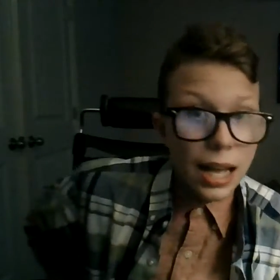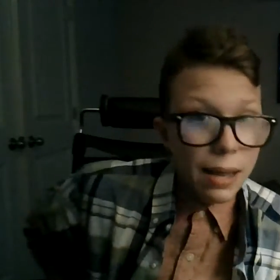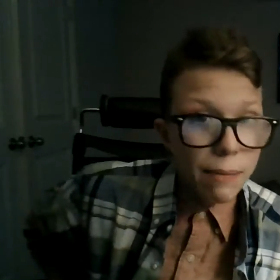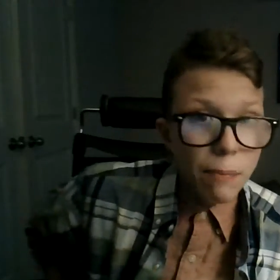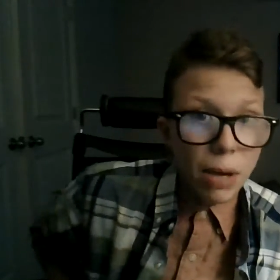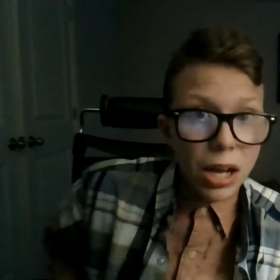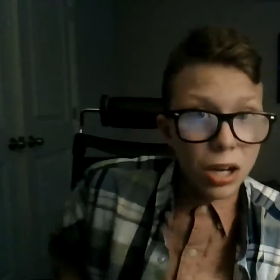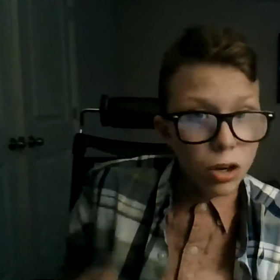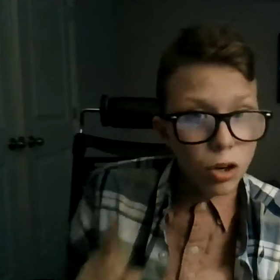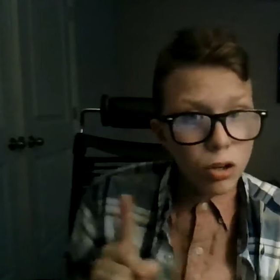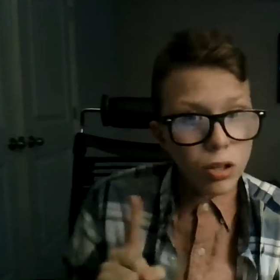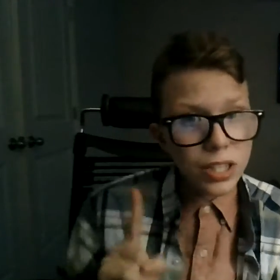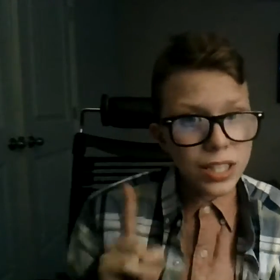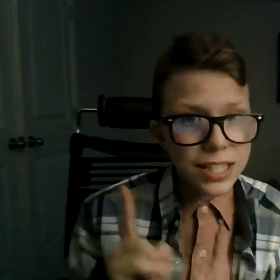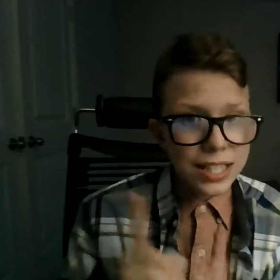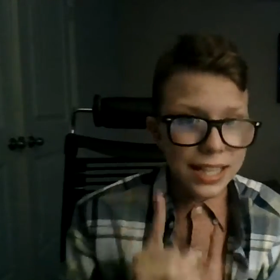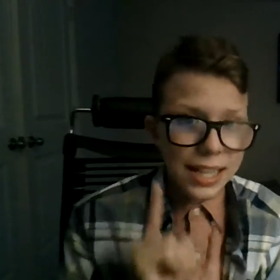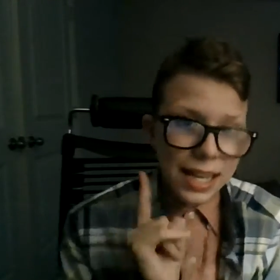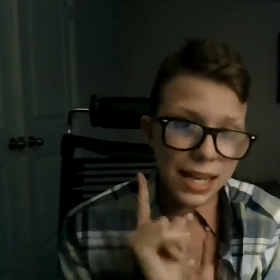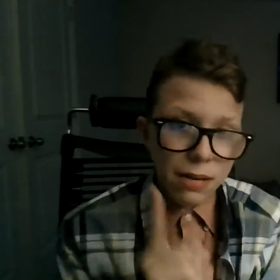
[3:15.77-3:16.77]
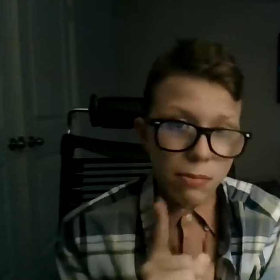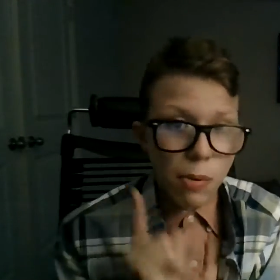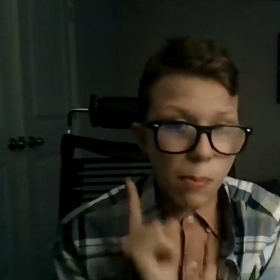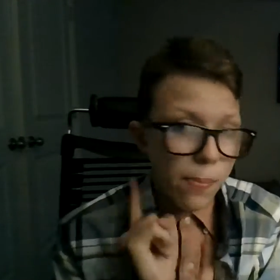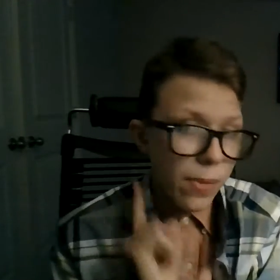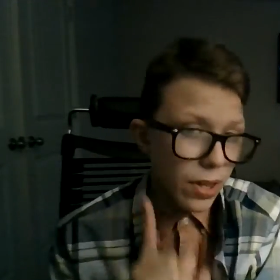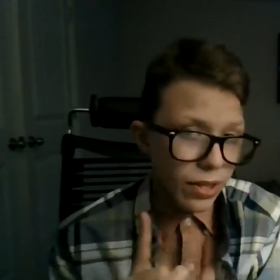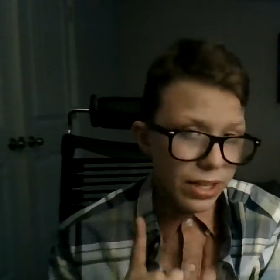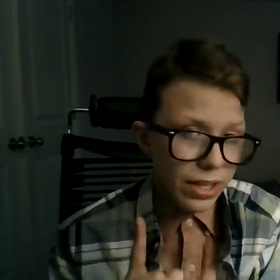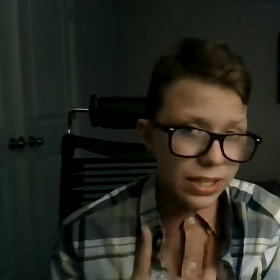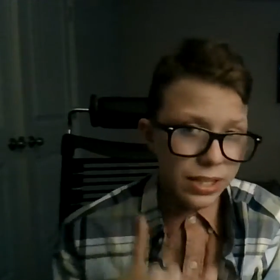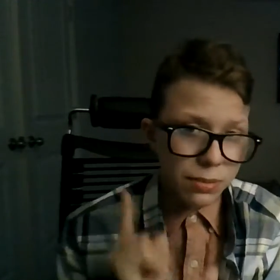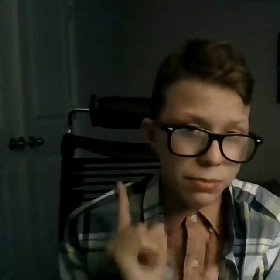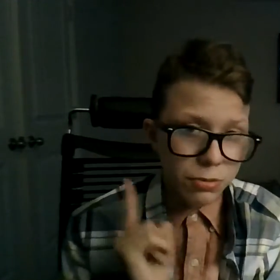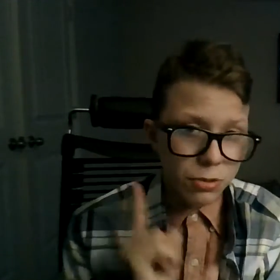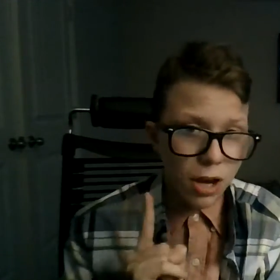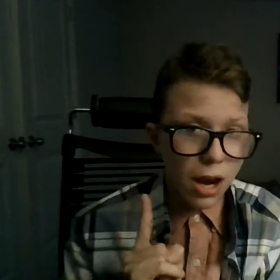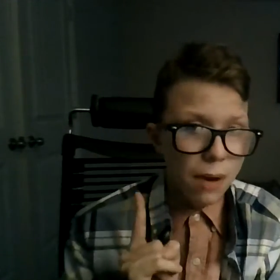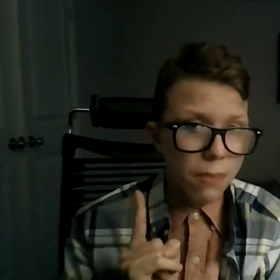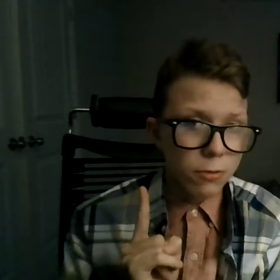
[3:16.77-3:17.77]
My goal is to get him 1 million
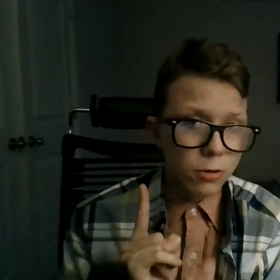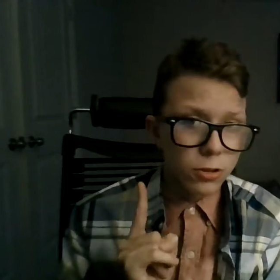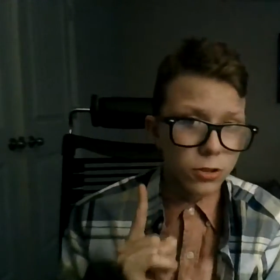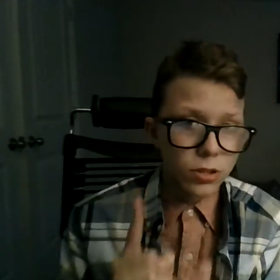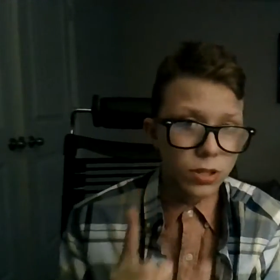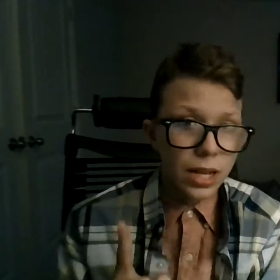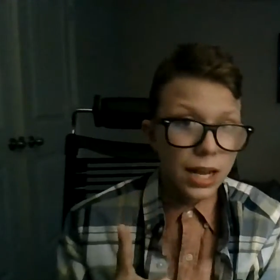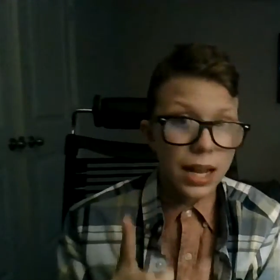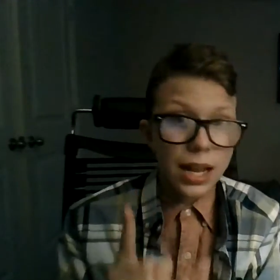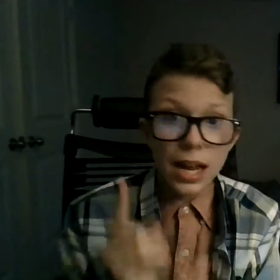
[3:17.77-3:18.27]
subscribers.